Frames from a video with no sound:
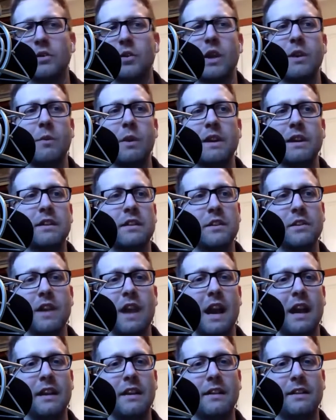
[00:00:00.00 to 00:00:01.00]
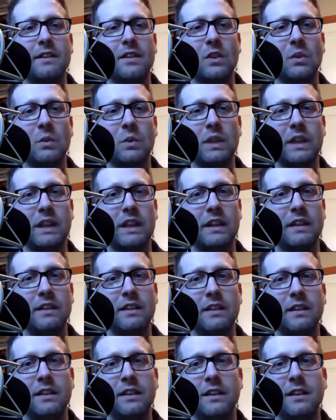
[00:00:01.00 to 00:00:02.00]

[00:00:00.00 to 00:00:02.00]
great way to do that is to read